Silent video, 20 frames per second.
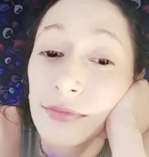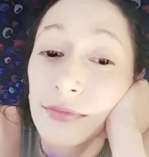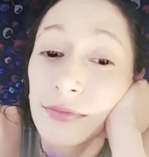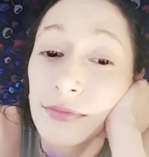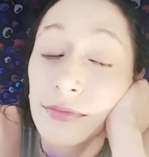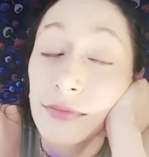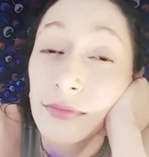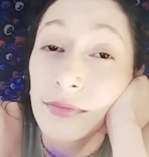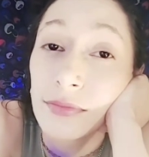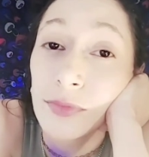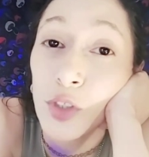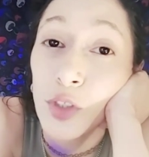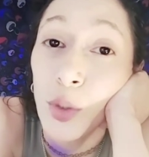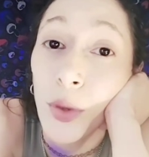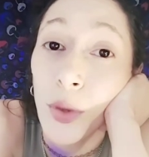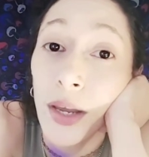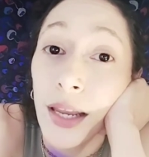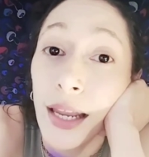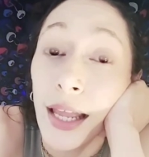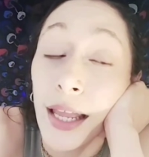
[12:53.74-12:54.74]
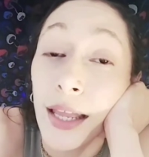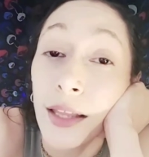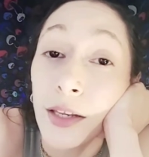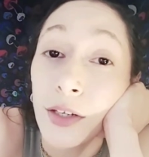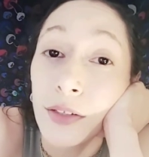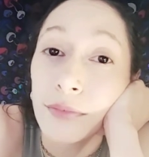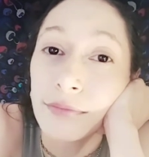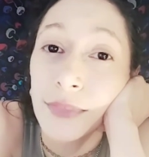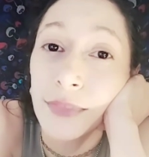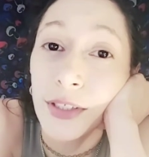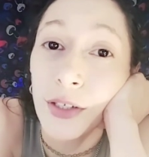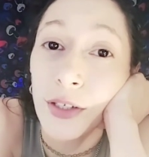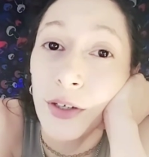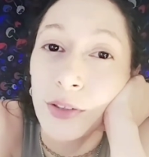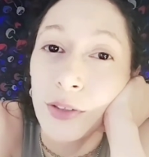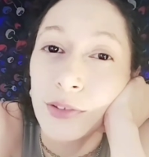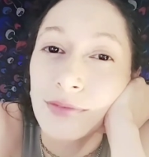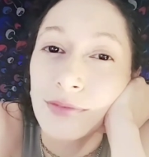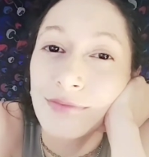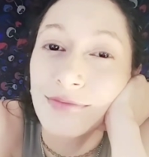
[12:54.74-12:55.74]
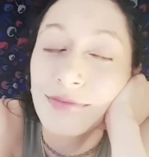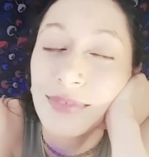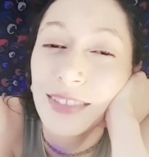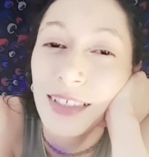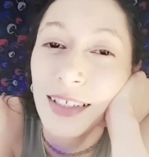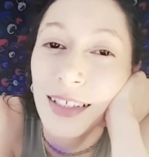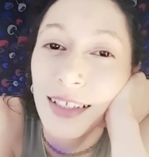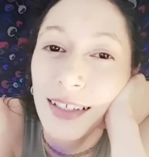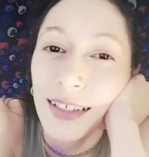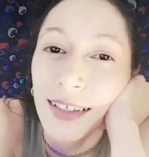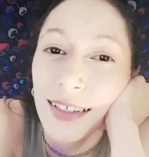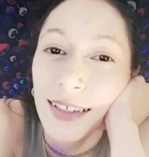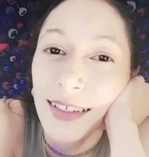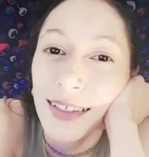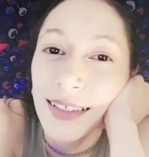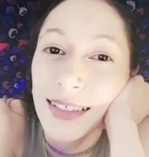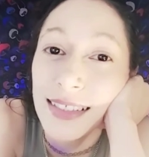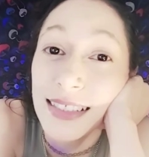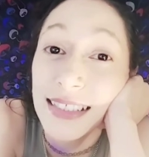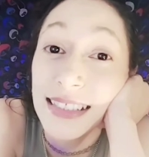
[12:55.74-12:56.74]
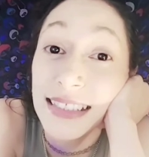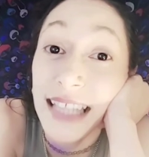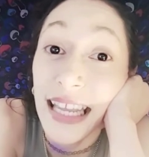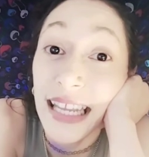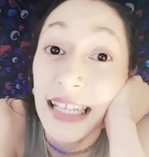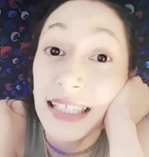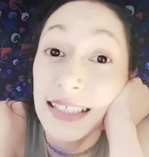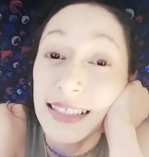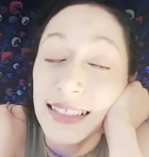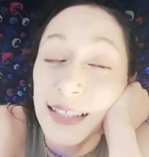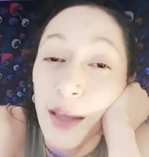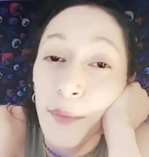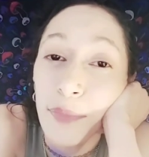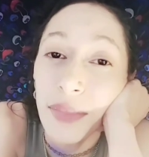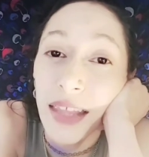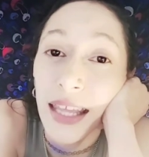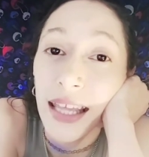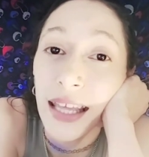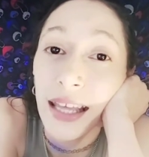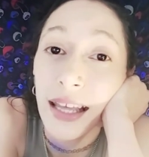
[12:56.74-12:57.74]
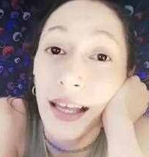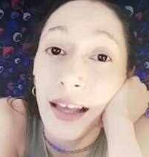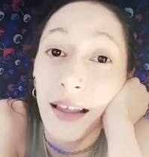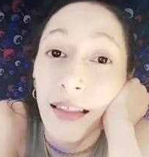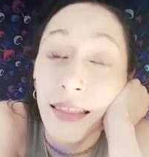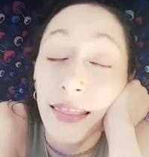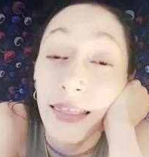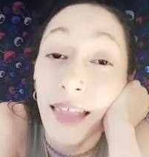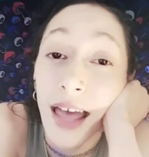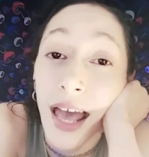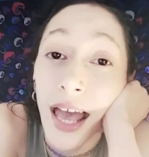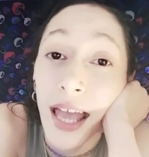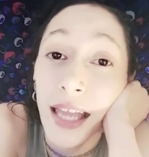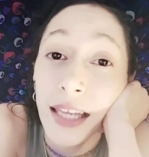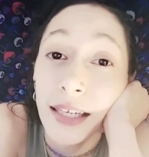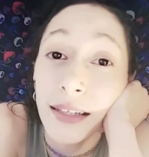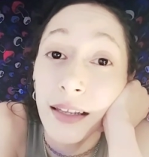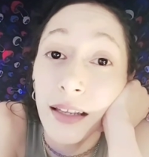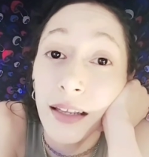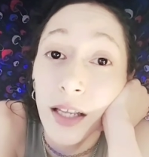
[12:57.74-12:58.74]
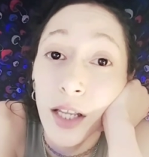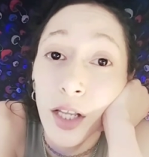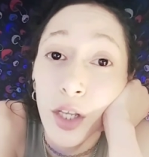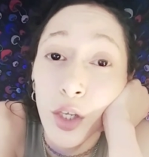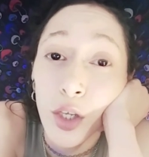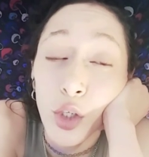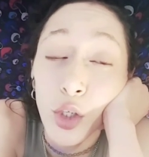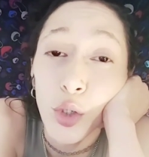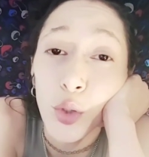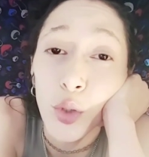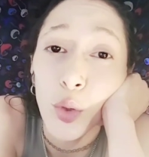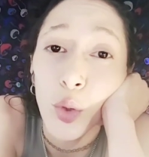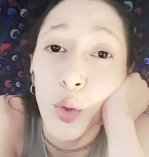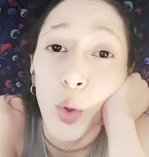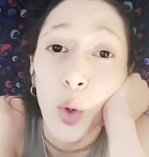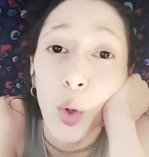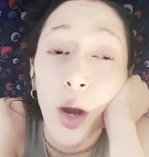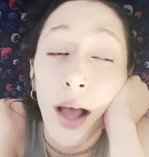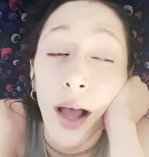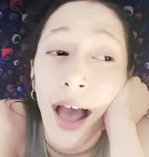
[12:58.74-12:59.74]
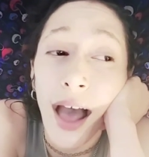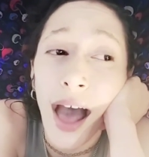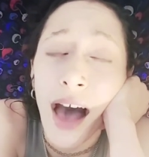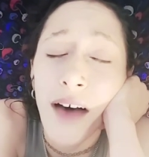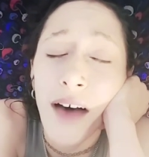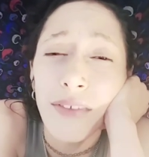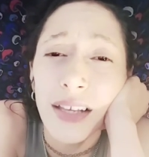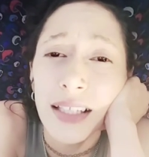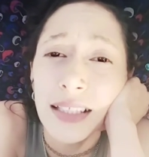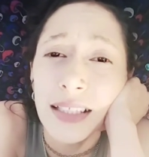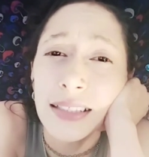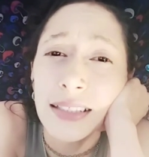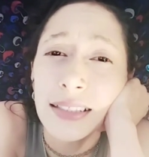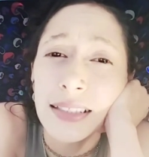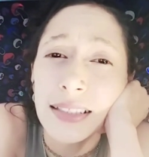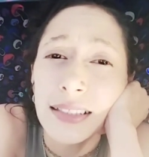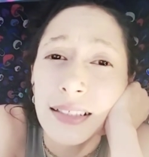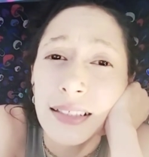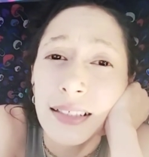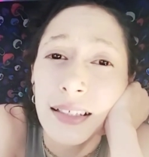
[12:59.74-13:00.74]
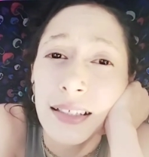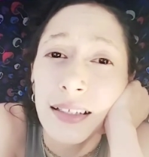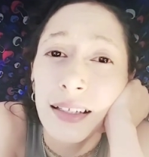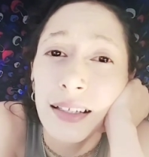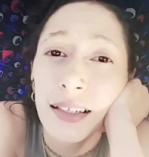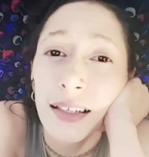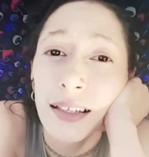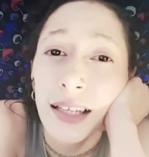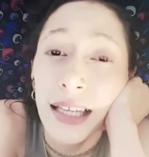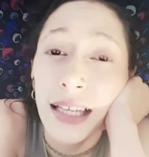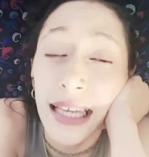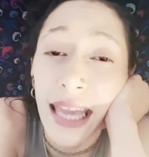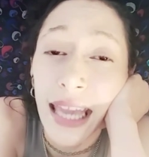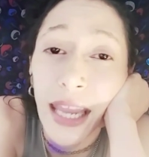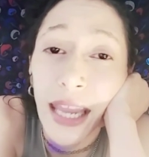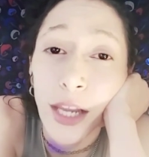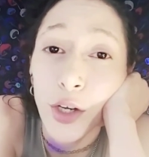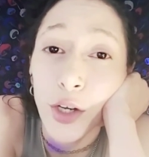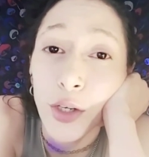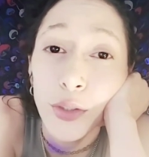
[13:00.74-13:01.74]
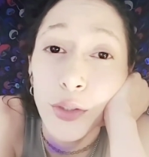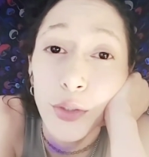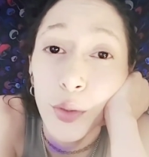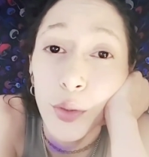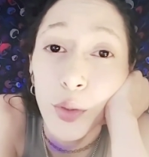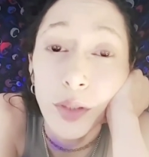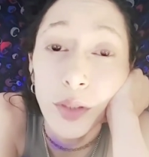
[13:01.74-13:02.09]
you want to, you know, state something that you haven't catered to.